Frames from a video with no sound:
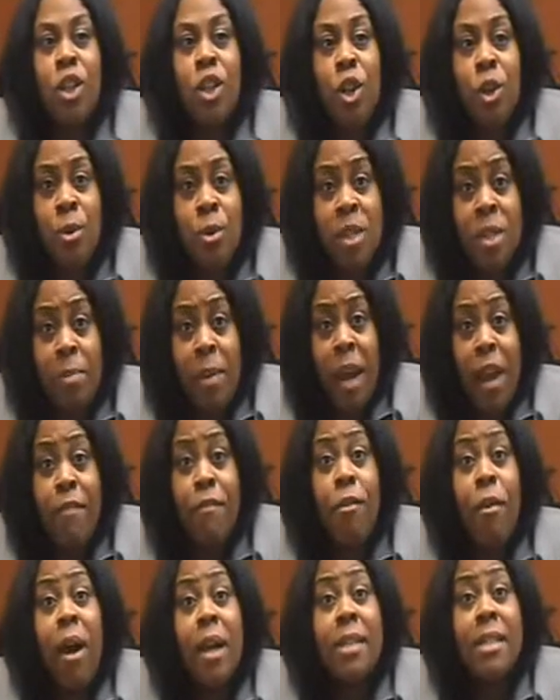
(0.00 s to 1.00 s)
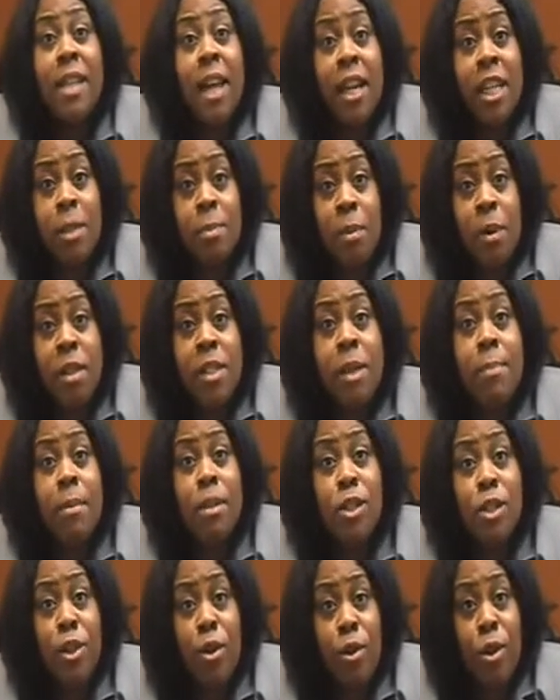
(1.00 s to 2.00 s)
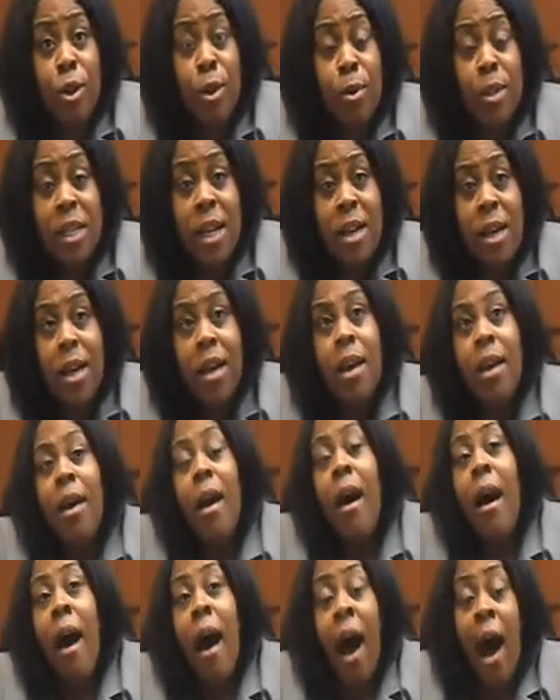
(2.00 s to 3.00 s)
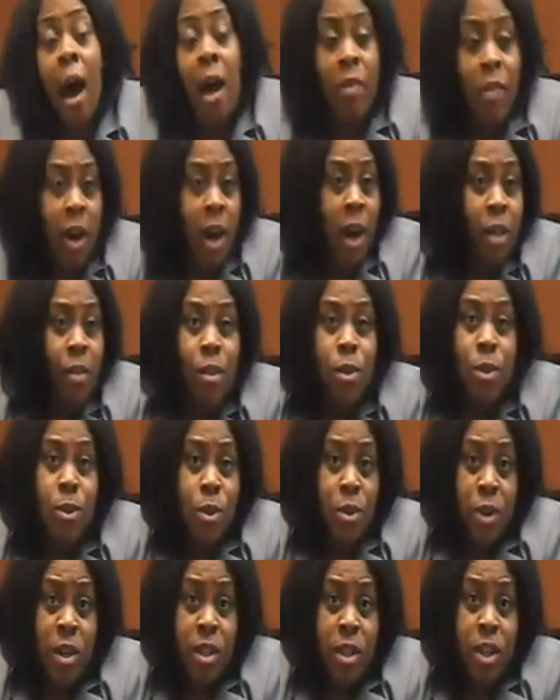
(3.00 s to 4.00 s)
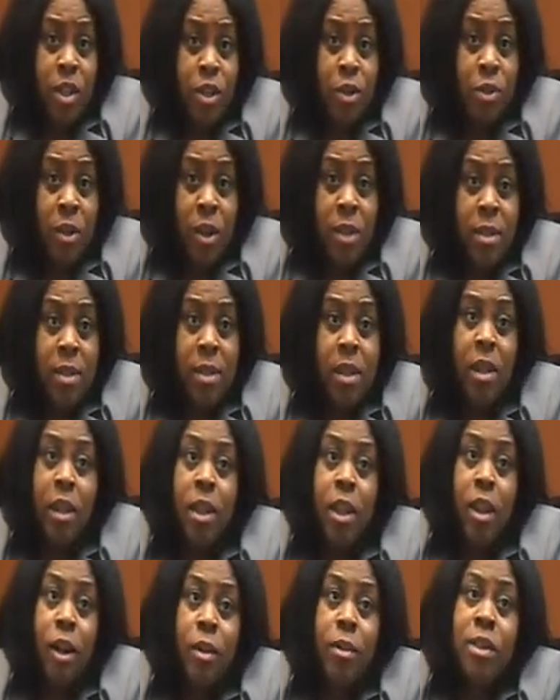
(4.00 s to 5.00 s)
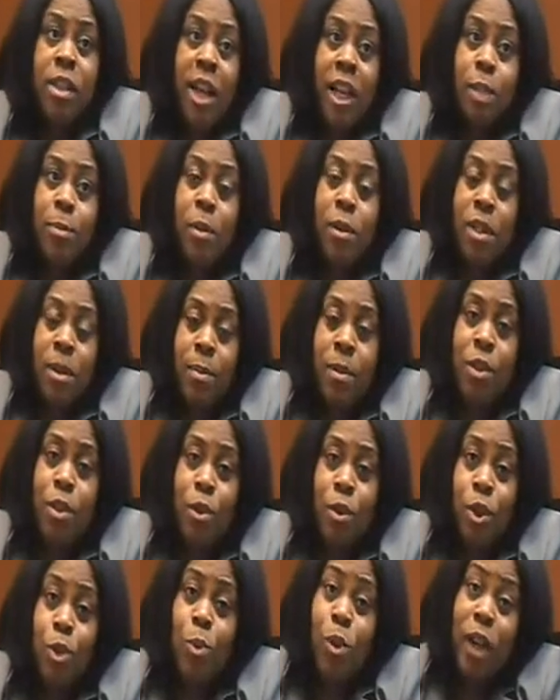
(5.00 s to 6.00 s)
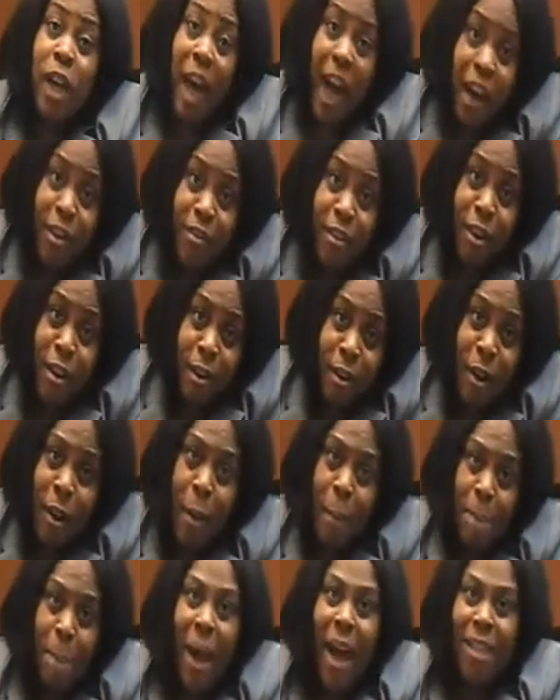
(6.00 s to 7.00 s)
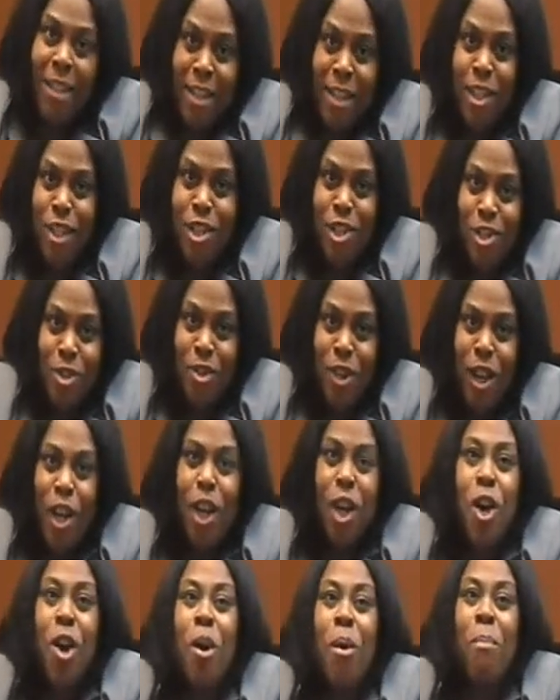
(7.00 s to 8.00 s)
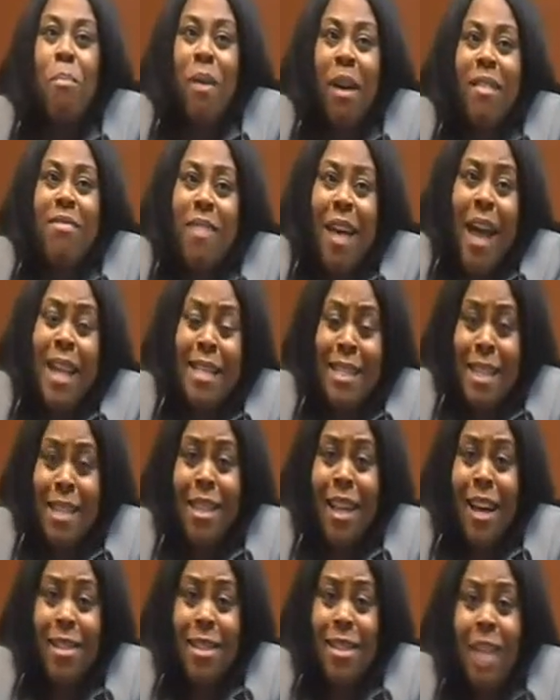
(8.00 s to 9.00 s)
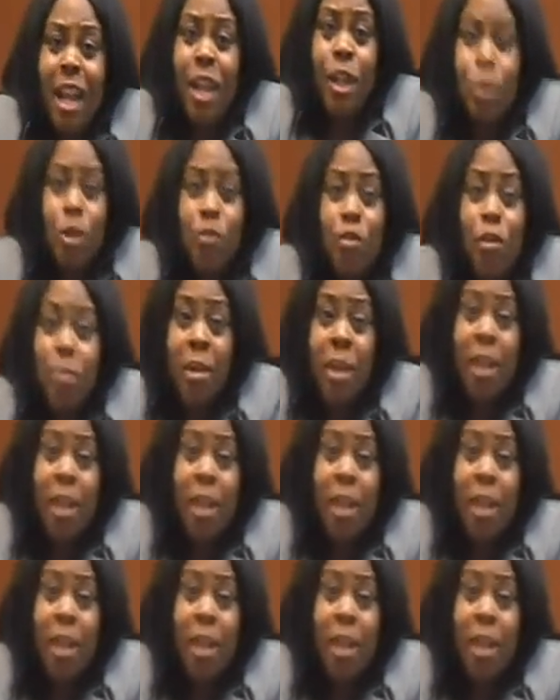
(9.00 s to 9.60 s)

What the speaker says: to use to pay for our textbooks and materials. All the other schools in our districts, their textbooks and materials were covered by the district, but that $10,000 was